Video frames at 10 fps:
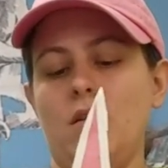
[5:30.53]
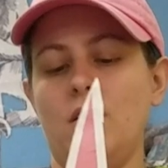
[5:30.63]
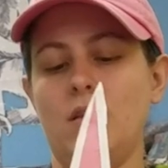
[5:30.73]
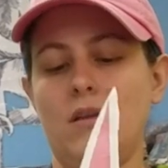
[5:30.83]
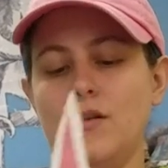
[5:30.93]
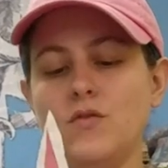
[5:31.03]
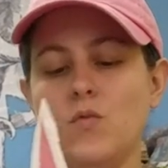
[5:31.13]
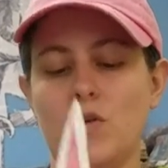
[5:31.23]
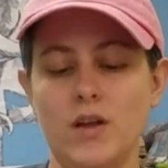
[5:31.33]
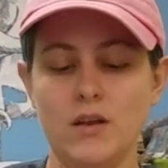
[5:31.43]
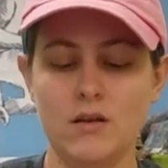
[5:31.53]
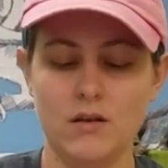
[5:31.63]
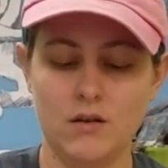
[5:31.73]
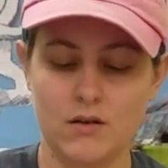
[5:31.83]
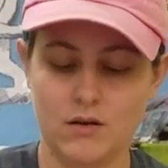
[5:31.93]
Now there's one.
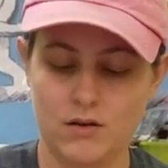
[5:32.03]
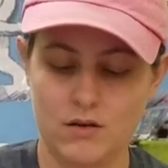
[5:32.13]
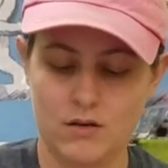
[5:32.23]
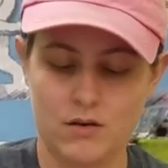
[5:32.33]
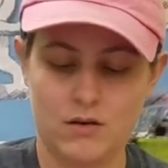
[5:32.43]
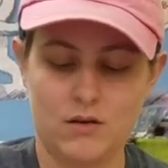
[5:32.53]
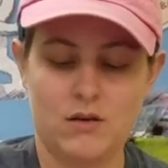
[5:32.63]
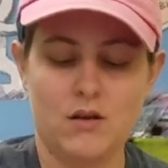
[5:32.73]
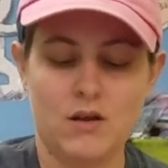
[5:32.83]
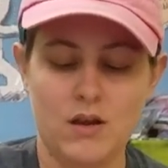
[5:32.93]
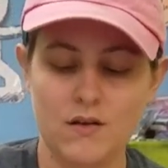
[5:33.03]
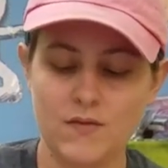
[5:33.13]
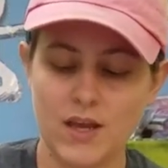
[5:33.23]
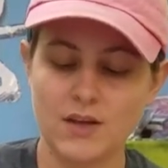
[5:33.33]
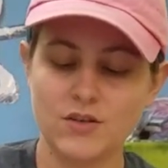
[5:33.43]
And if the
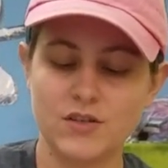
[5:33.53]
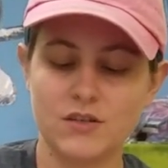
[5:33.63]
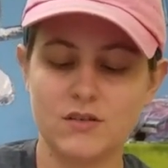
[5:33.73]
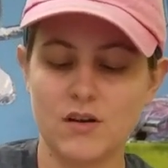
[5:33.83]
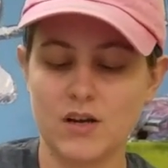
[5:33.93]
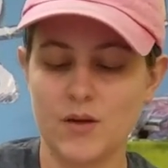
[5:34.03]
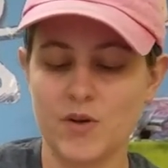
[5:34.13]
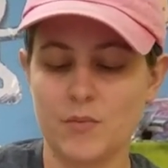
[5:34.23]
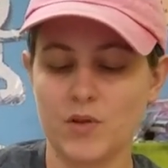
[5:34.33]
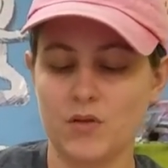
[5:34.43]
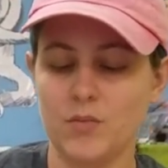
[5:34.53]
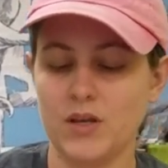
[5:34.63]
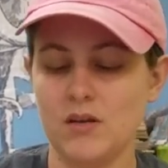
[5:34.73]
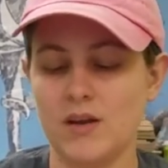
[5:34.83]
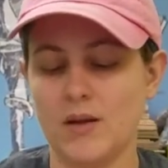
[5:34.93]
edges start coming up a little bit, you
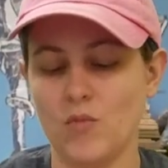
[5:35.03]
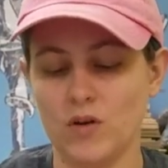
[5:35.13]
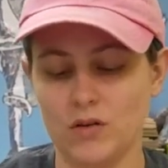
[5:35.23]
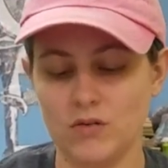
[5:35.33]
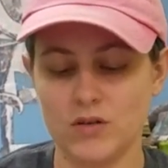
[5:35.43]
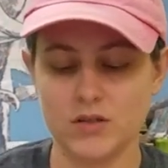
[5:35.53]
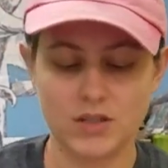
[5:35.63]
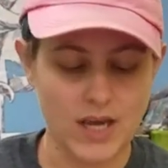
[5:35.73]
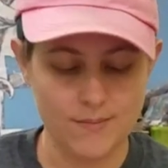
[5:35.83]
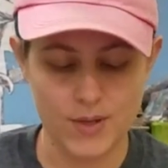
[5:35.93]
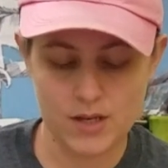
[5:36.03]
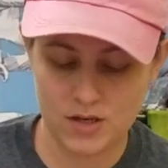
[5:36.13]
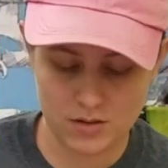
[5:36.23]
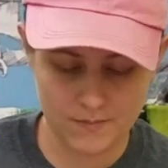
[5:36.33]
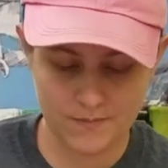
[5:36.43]
can add more glue or just tape it.
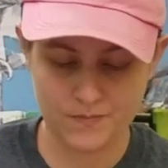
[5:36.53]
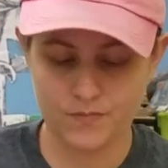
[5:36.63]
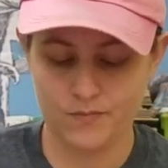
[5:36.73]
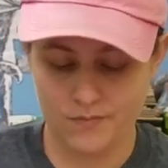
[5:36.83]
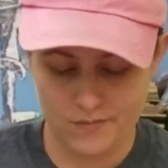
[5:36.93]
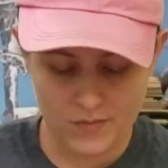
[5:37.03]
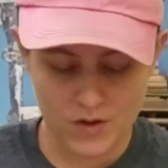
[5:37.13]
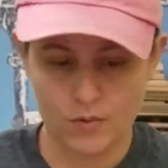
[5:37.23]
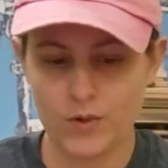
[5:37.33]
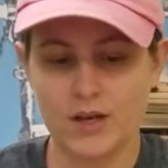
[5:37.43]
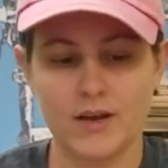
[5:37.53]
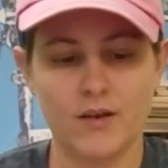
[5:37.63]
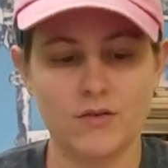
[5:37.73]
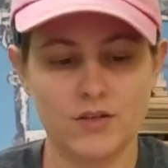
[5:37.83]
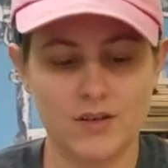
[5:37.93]
When in doubt,
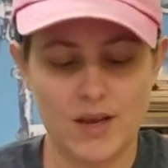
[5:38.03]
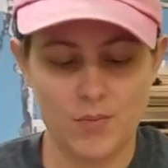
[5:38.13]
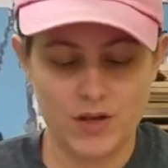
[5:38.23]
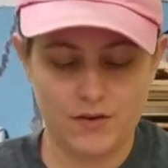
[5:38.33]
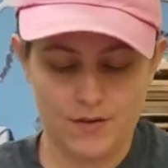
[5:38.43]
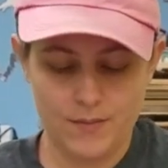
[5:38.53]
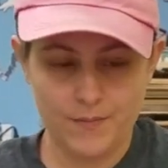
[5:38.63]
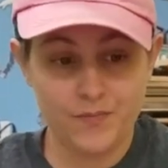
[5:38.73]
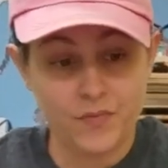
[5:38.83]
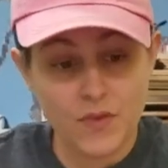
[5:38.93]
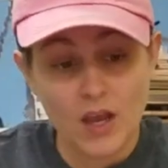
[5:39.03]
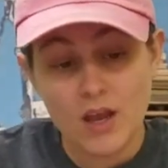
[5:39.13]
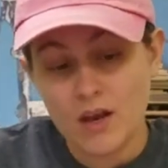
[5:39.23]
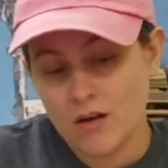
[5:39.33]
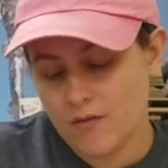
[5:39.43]
just tape it.
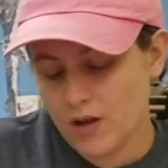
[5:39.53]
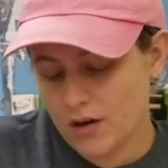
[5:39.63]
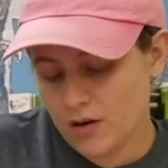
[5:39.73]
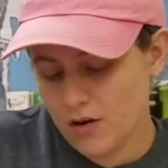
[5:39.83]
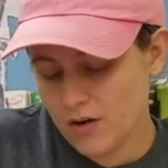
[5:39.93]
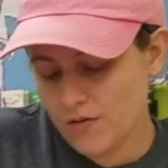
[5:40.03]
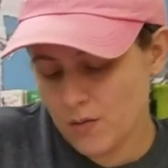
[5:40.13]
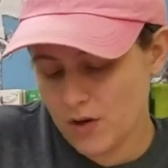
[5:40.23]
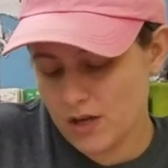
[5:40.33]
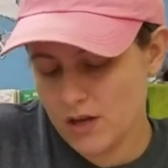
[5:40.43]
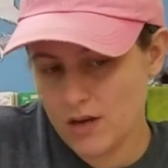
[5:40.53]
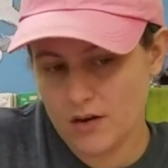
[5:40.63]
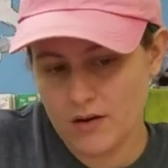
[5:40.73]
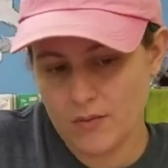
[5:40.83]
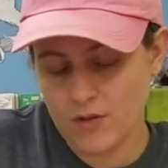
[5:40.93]
Now I've got a curvy one here,
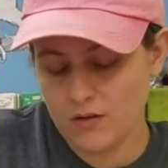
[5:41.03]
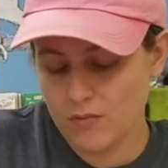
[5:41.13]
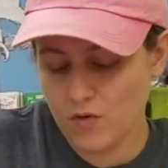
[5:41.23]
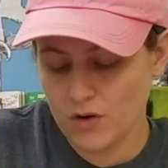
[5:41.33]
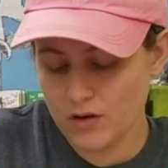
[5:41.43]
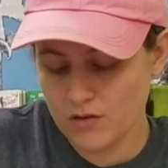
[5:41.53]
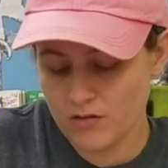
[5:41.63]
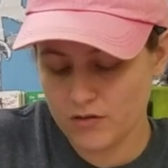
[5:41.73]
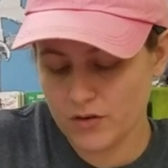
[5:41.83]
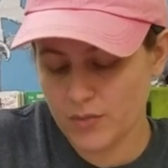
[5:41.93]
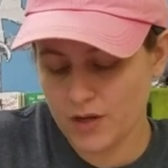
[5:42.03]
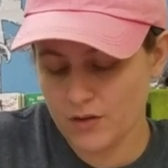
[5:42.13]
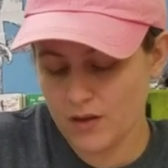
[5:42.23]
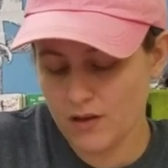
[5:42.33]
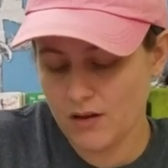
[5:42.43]
and I'm a little more concerned about
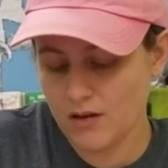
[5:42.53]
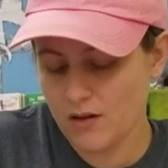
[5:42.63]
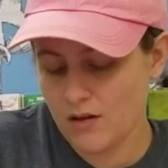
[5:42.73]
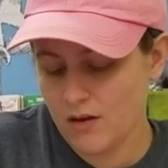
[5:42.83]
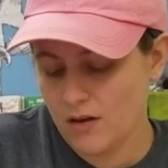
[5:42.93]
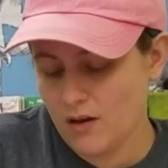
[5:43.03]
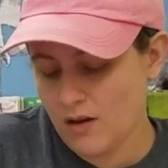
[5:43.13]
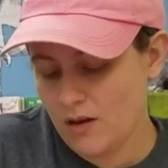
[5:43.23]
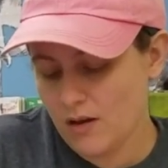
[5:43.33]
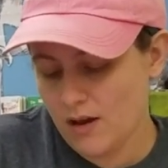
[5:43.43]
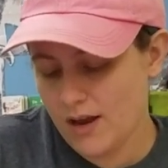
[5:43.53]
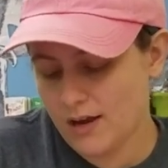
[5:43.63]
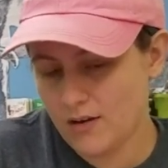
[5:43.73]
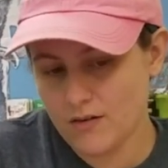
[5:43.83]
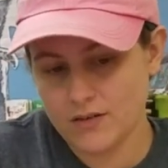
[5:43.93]
the
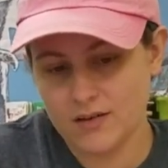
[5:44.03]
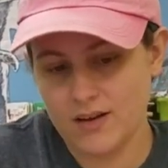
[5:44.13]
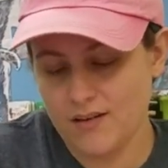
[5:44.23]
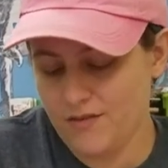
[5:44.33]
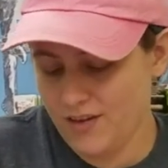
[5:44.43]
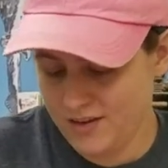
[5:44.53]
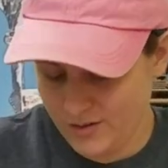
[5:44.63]
accuracy of this